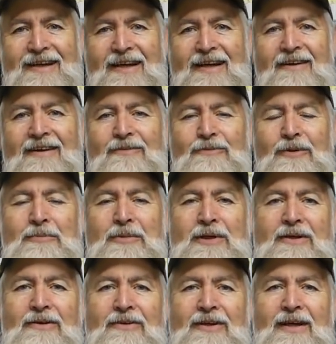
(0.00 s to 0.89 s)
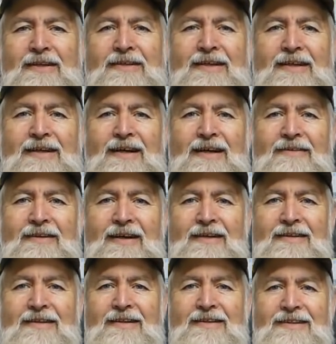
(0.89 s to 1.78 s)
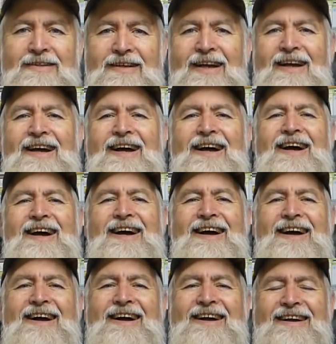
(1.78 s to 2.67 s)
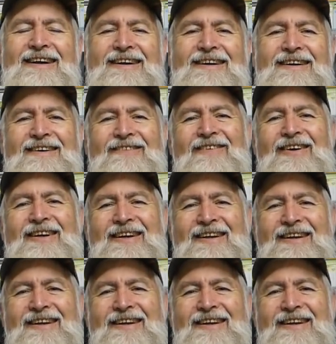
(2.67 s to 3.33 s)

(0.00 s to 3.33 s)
Anyway, women do that to you, don't they? They just we